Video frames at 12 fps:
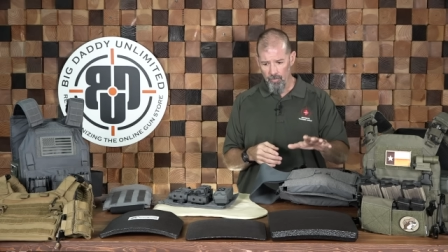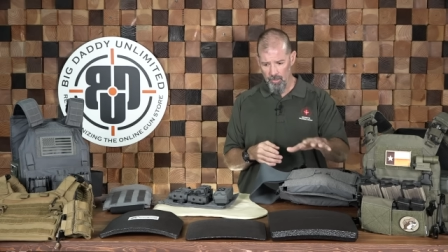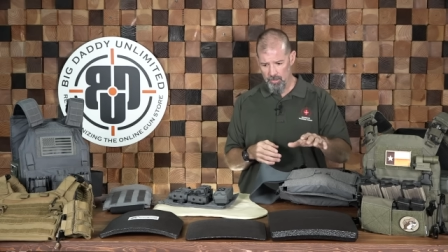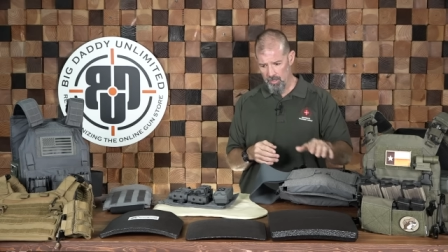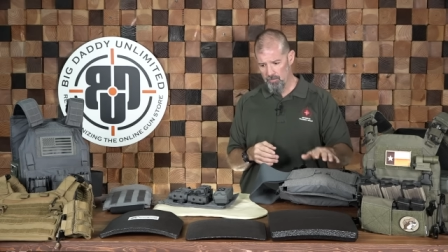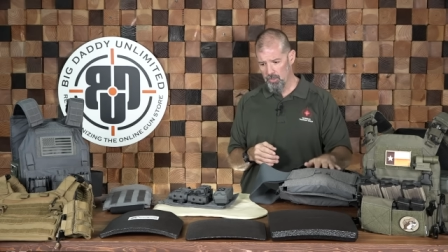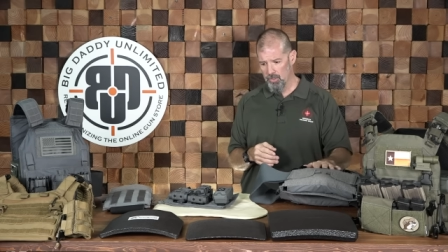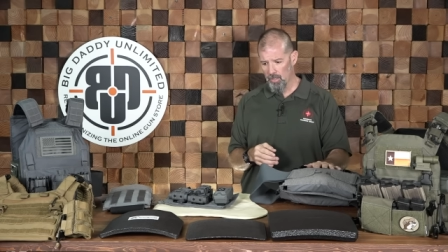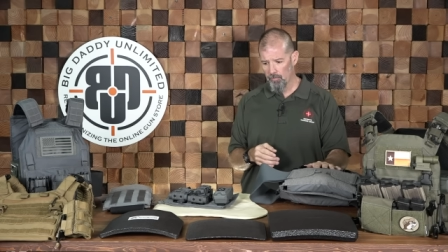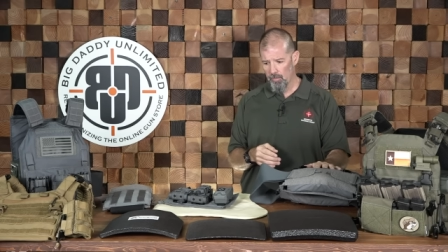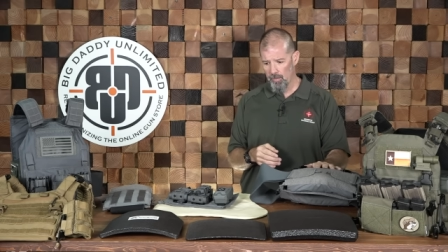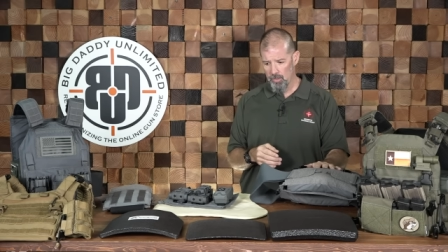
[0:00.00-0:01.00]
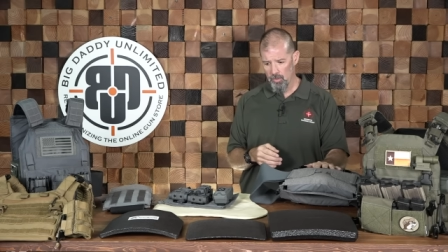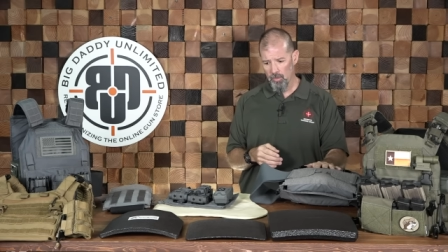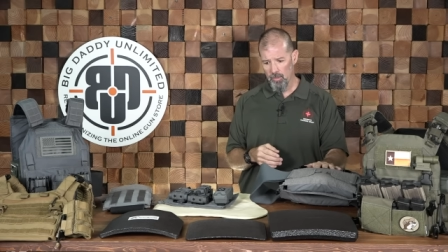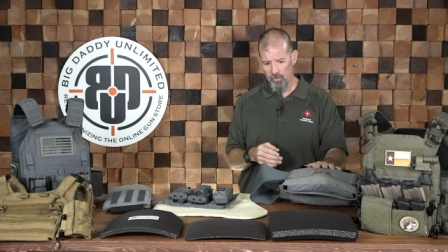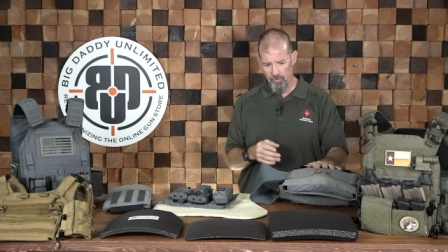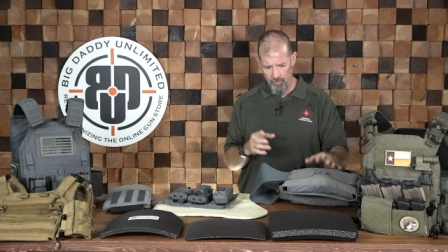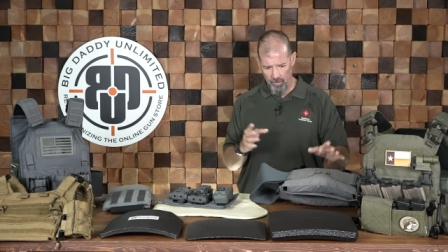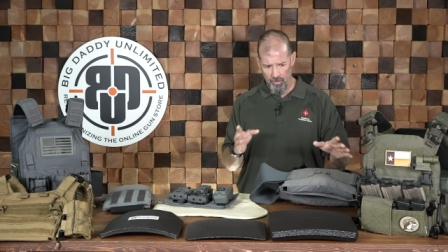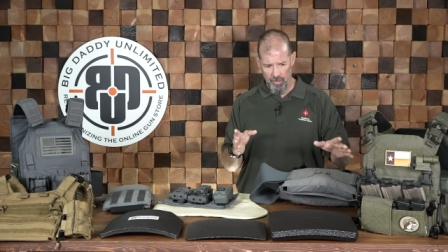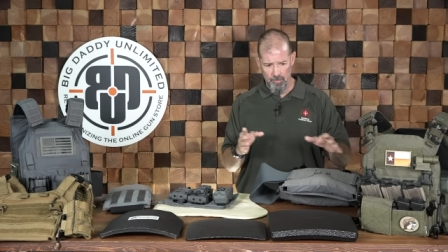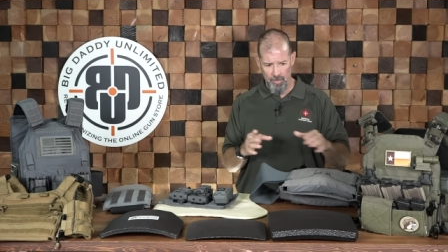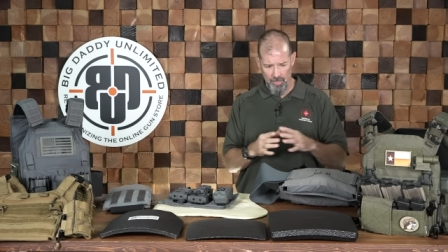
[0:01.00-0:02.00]
This gives you something that you can do fairly
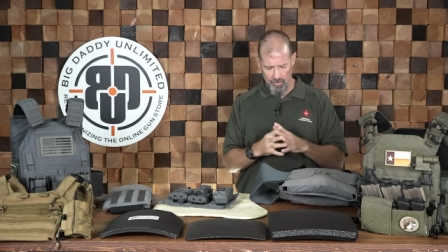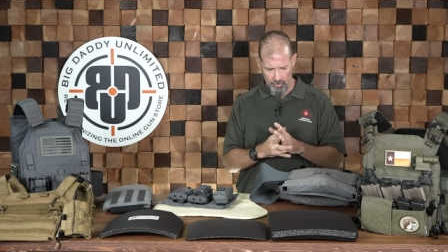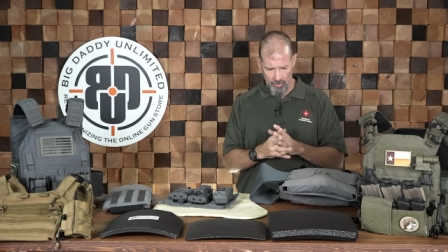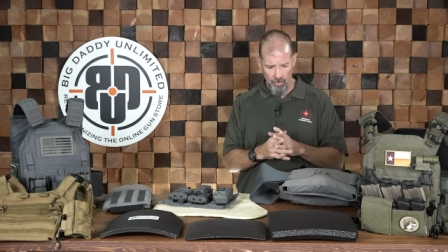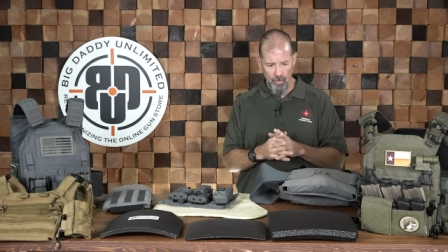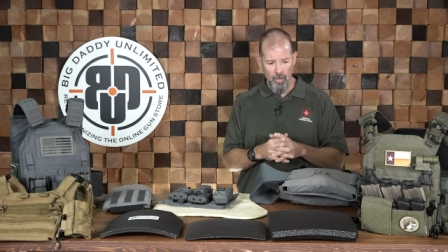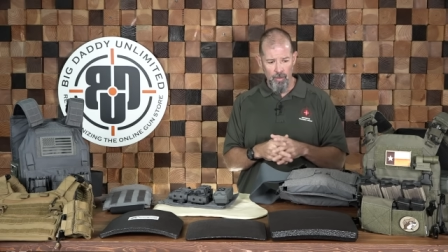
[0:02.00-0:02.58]
expediently,